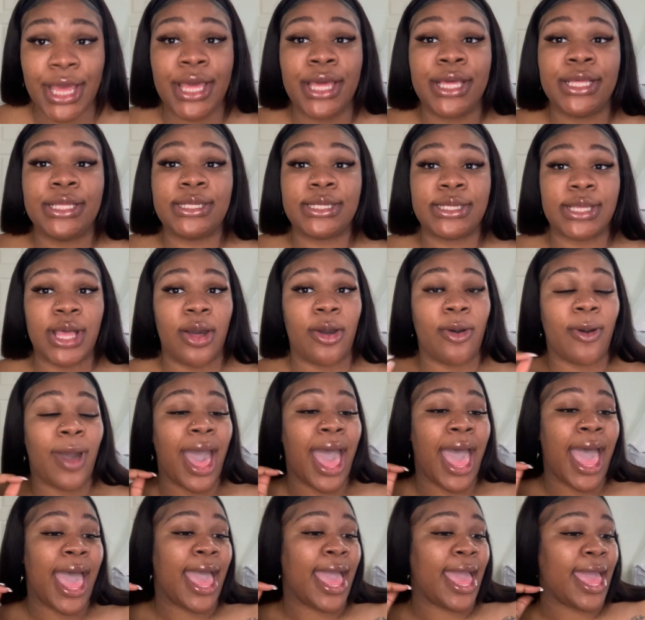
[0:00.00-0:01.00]
So
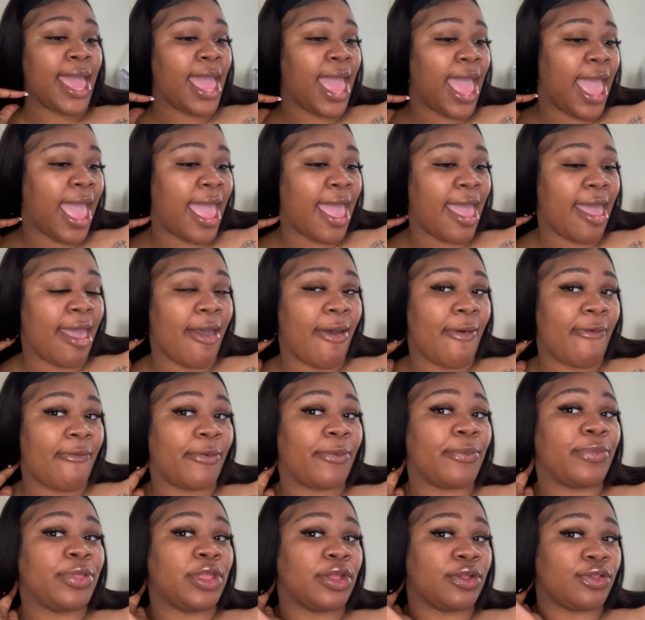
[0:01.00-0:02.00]
I have
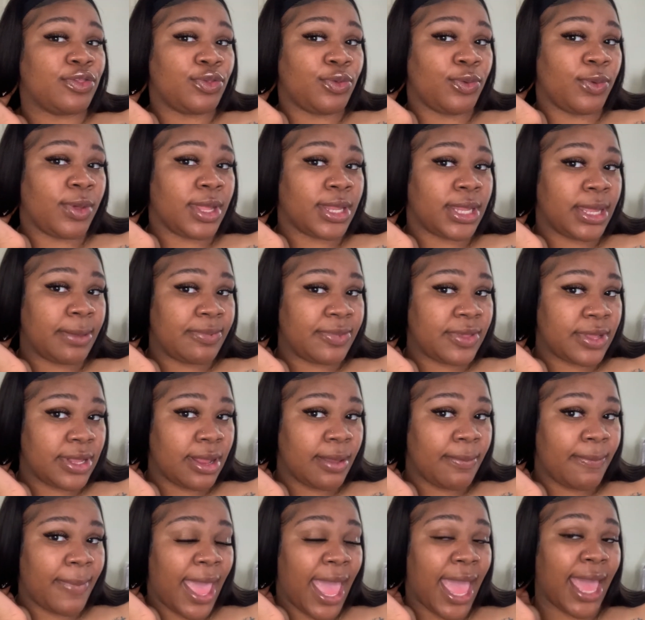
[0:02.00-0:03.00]
the 2 clips in the
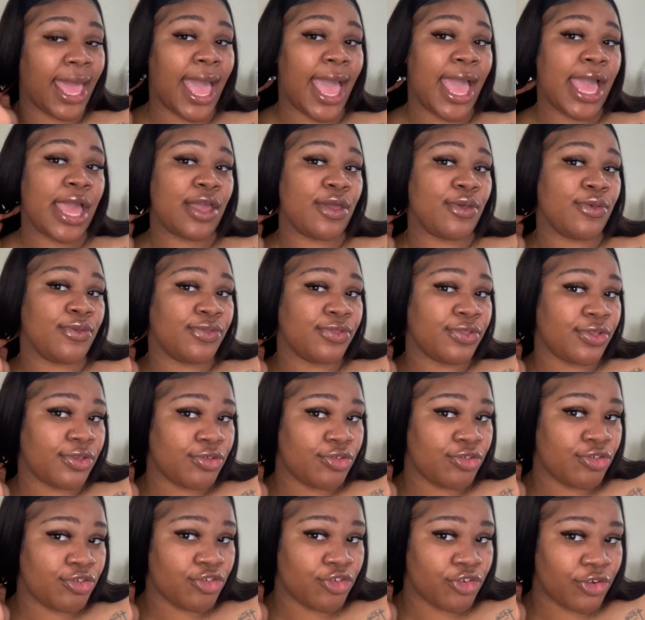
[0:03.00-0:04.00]
back. I use the
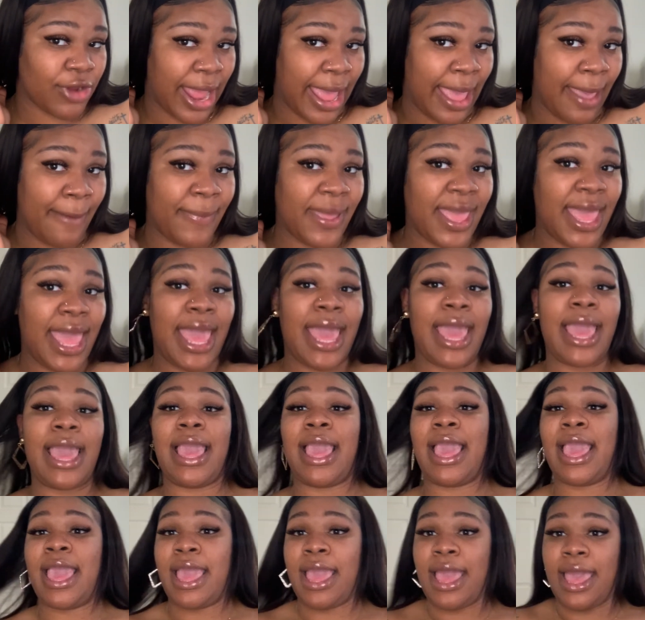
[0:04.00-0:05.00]
strap
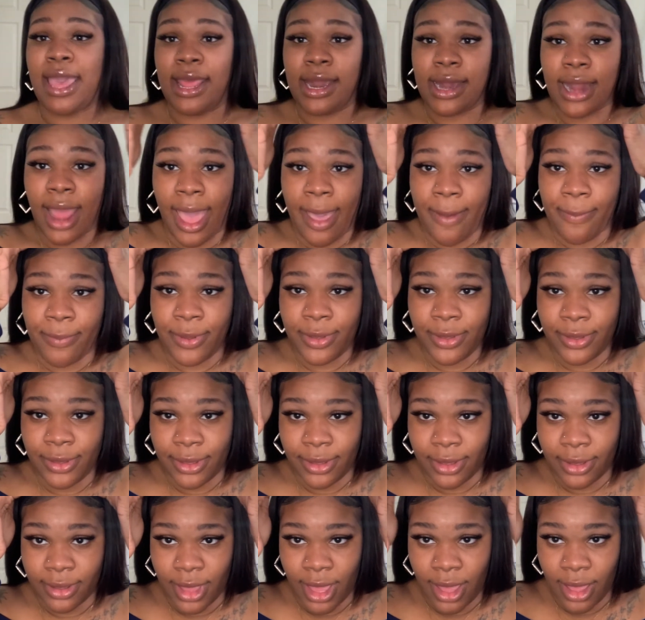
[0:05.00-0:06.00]
and I
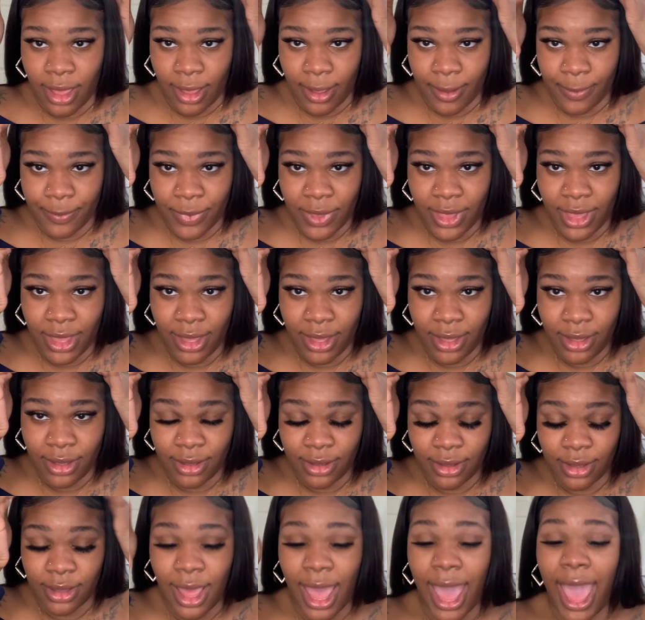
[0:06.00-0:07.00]
pull,
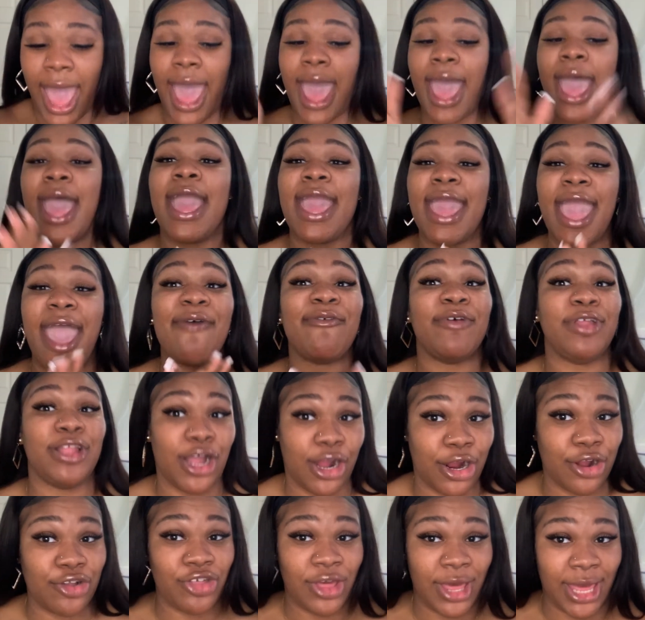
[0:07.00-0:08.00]
I have a
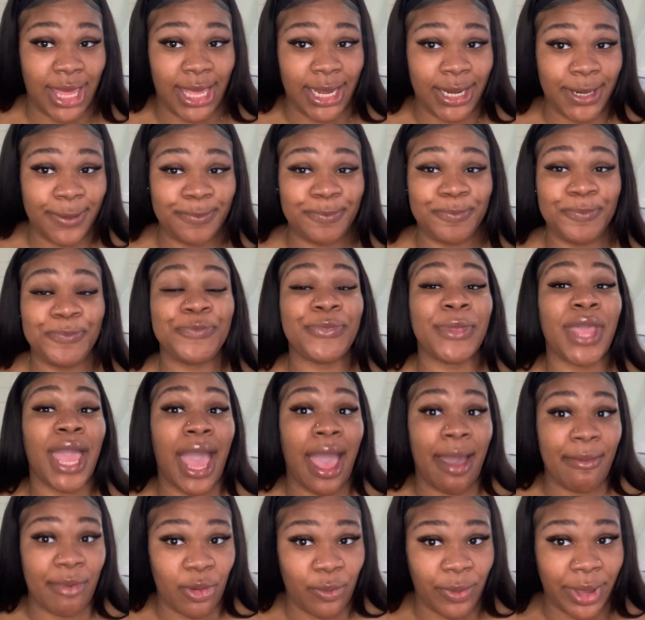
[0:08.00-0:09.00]
large head,
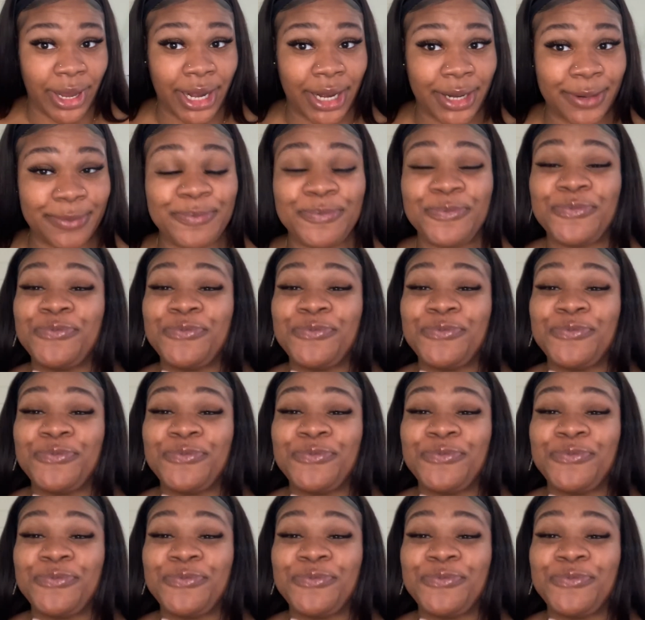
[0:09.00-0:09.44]
I'm aware.